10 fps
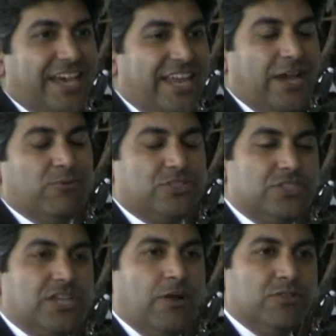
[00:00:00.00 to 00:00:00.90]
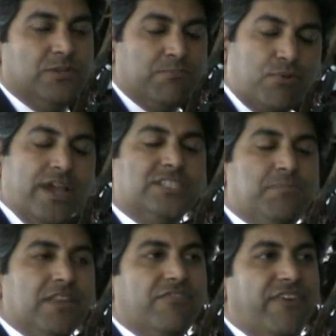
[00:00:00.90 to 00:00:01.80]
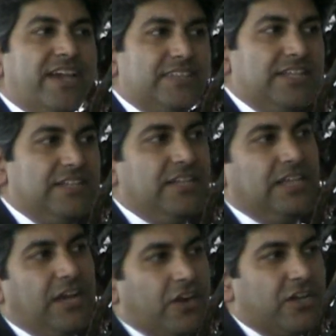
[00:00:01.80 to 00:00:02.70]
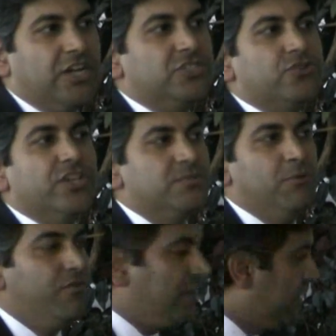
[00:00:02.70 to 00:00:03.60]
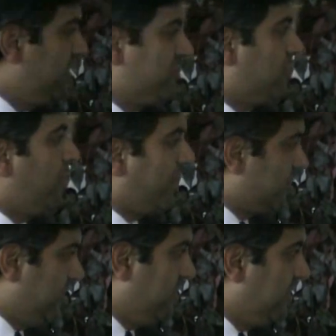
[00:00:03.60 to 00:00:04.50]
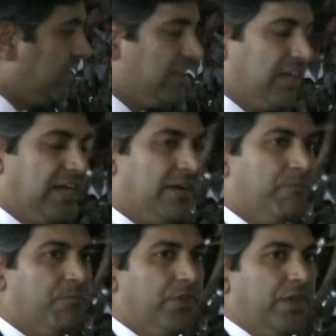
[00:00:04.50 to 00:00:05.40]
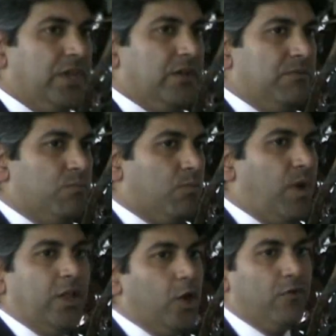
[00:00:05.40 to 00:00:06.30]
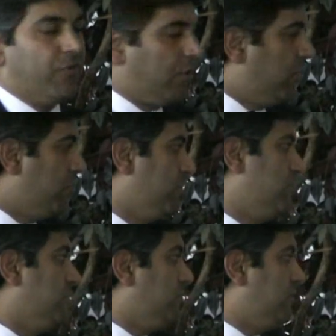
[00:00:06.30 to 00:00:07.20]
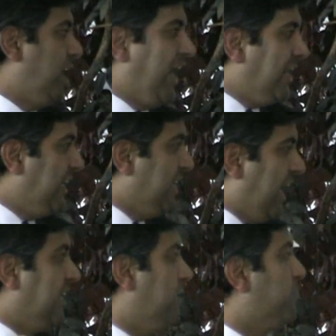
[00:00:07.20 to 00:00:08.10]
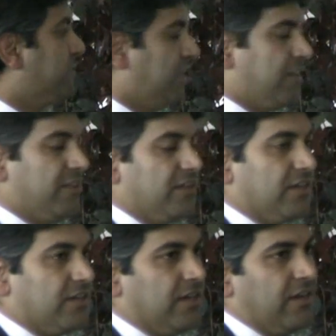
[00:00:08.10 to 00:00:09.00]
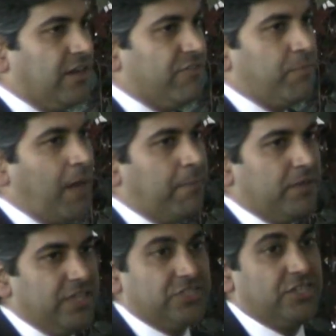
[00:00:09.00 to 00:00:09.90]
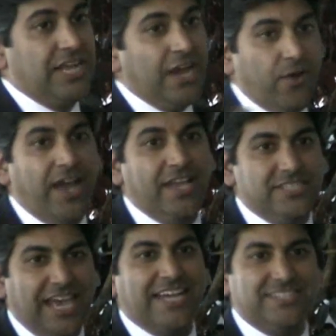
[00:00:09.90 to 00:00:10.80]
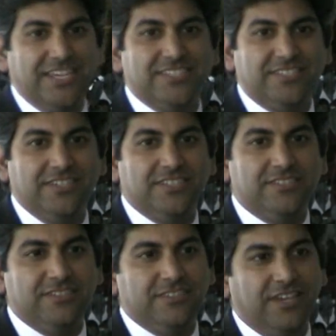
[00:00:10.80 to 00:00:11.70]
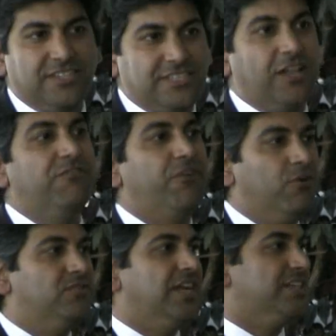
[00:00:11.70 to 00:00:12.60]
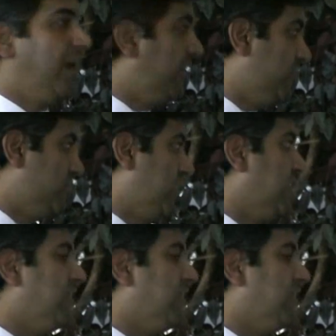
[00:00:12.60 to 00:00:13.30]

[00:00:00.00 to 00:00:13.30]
And I was impressed by the fact that our country is moving in this direction. Well over 80-90% of the population now has access to cell phone technology.